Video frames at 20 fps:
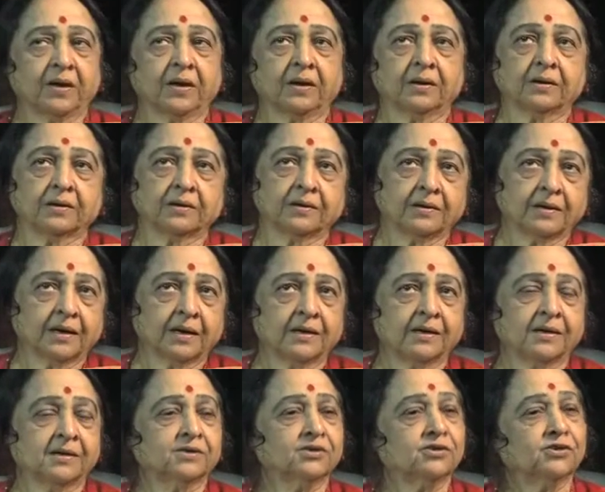And I
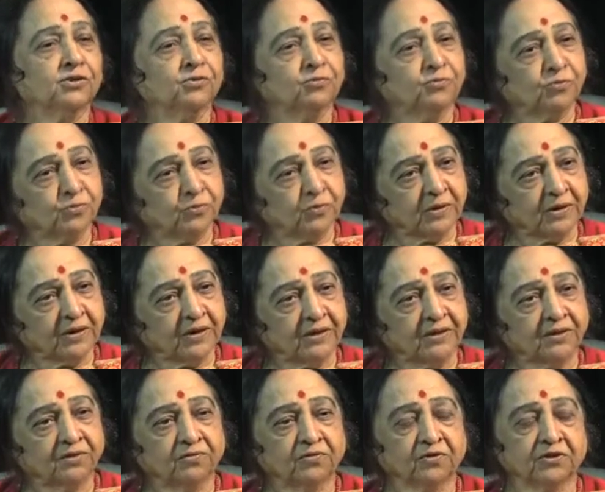continued to work
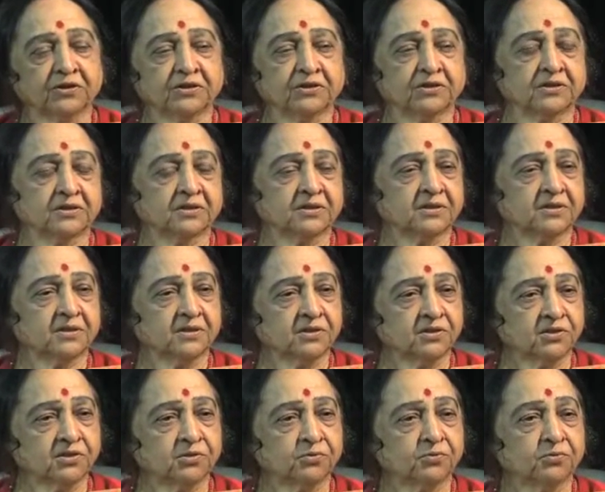in the Forest Research
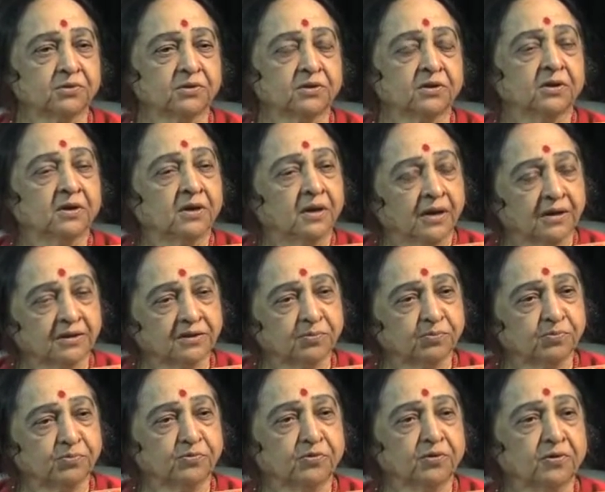Institute as a
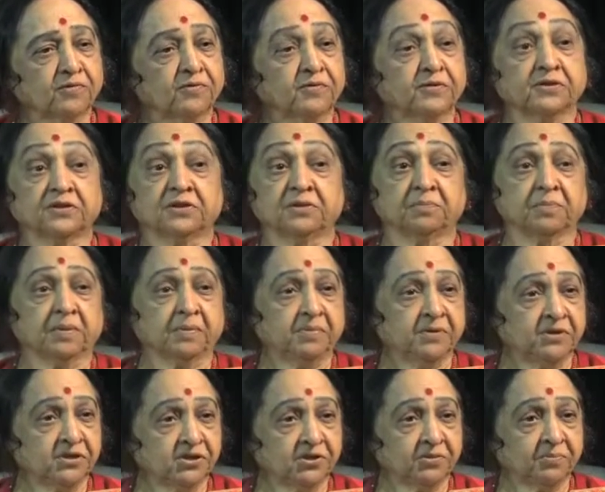pool officer,
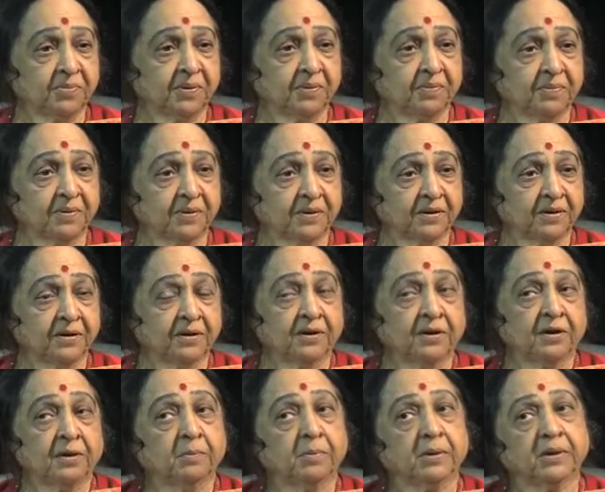published paper.
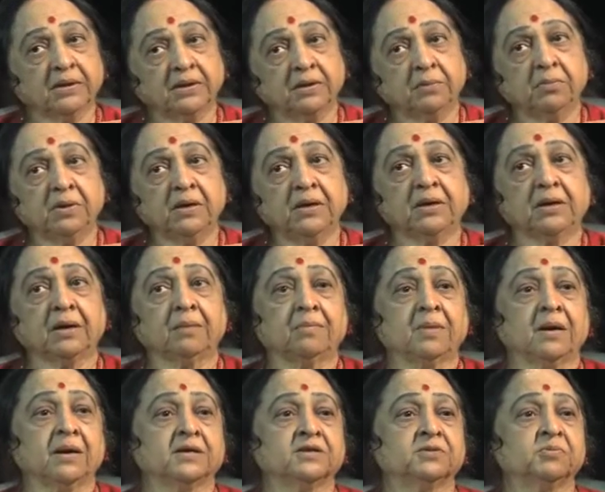But in the meantime,
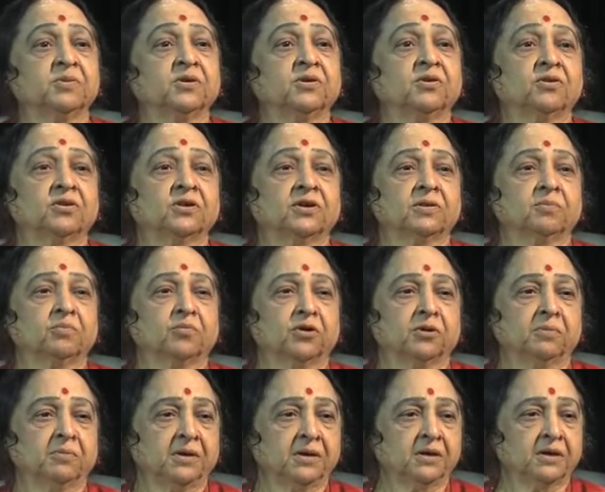my husband got an
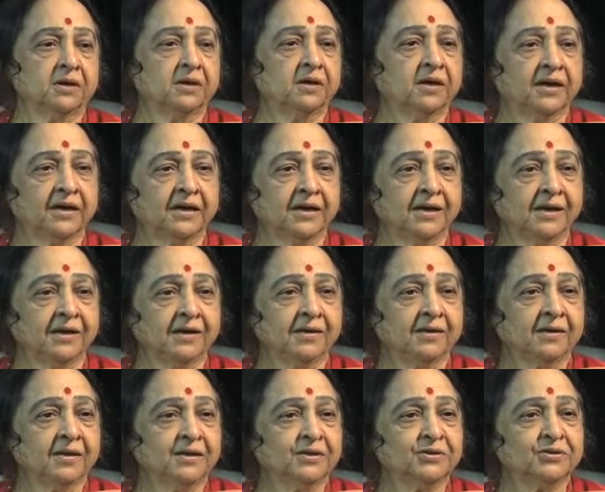appointment in Delhi,
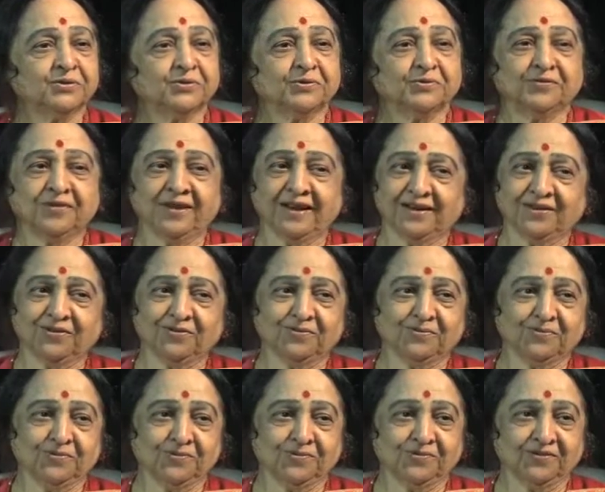so we had to
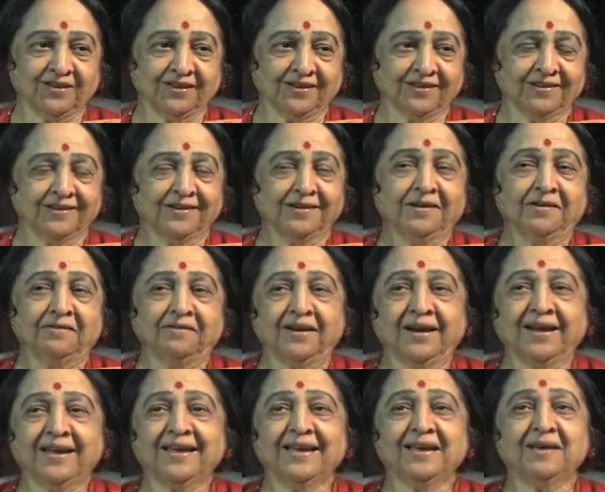move here. When
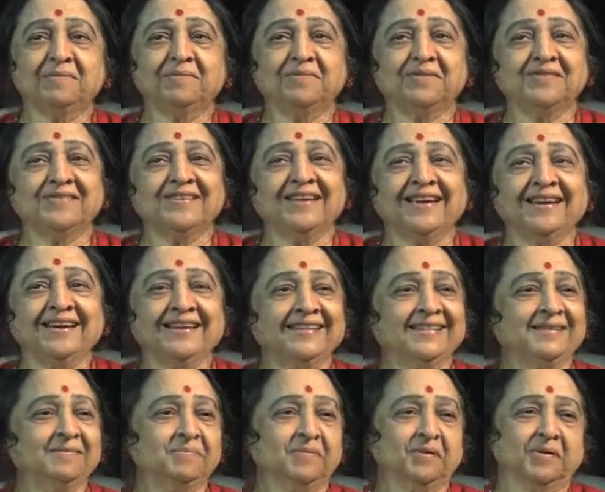I came to Delhi,
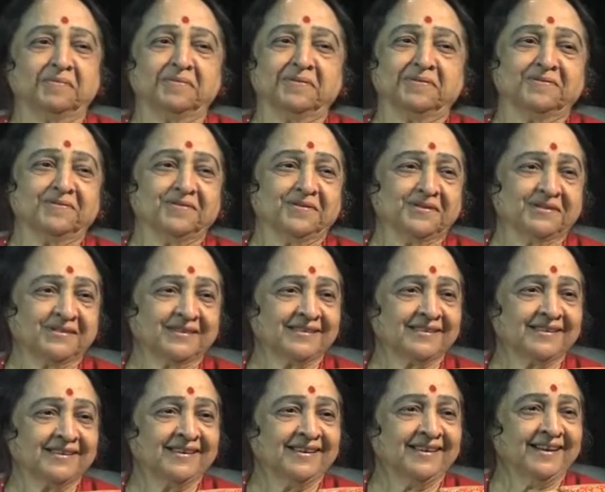the problem
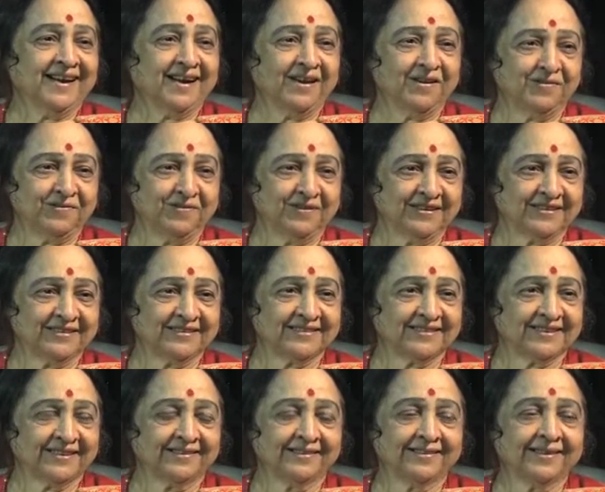was I
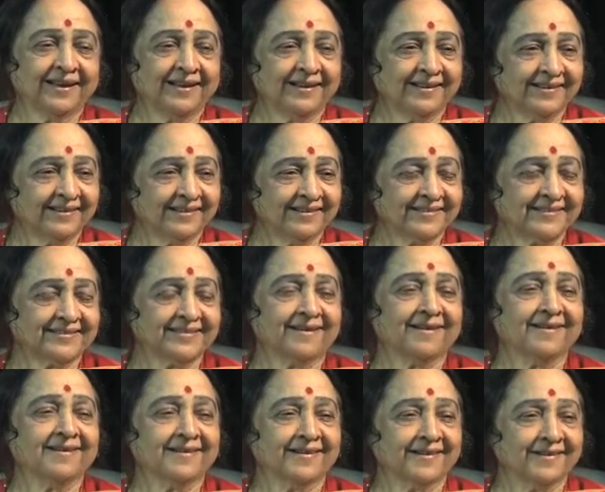faced, and that
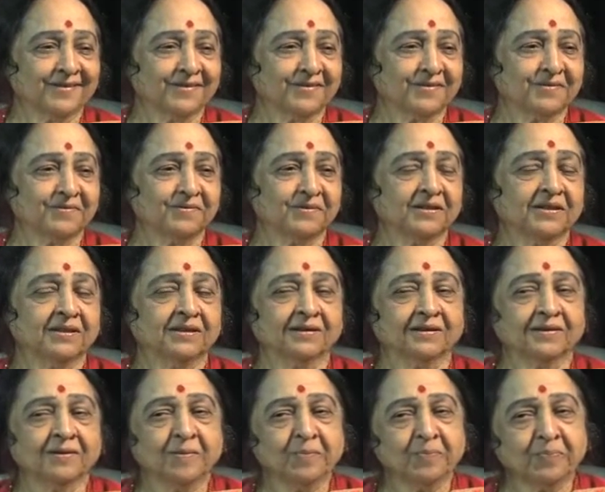started, you know, with the
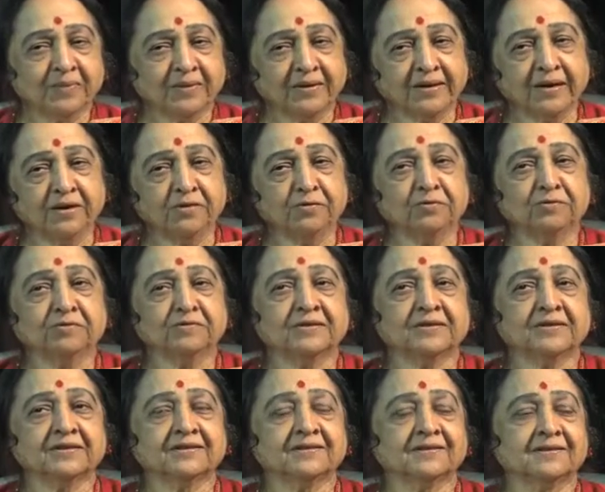Delhi
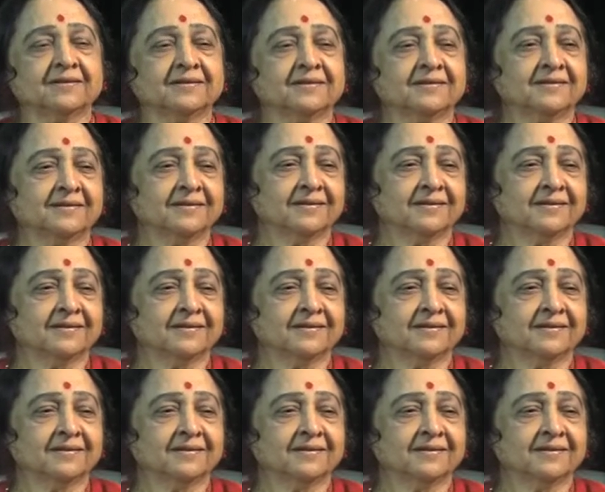University,